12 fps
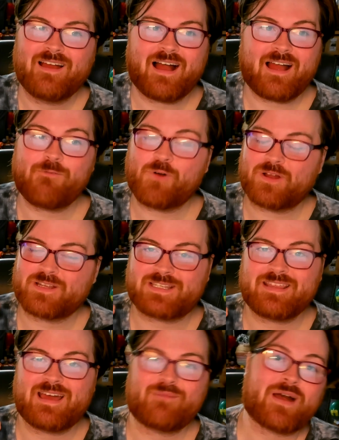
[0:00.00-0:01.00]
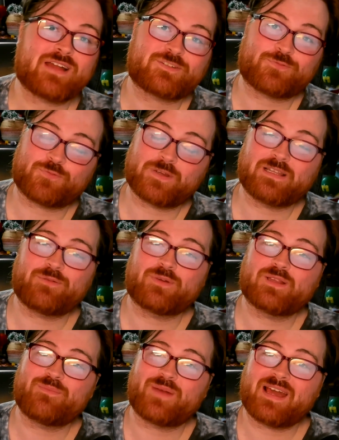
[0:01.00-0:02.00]
I want to see that match really,
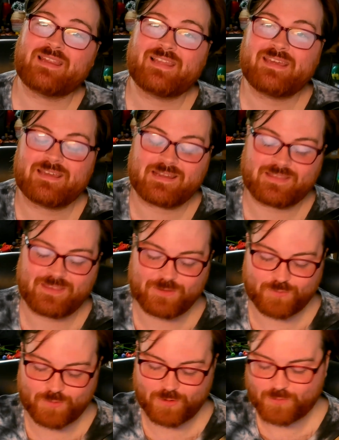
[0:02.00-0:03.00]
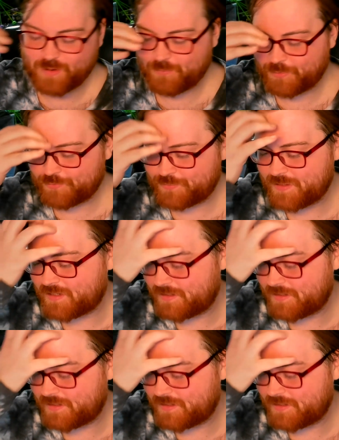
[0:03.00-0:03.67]
really badly, and I think the Royal Rumble would be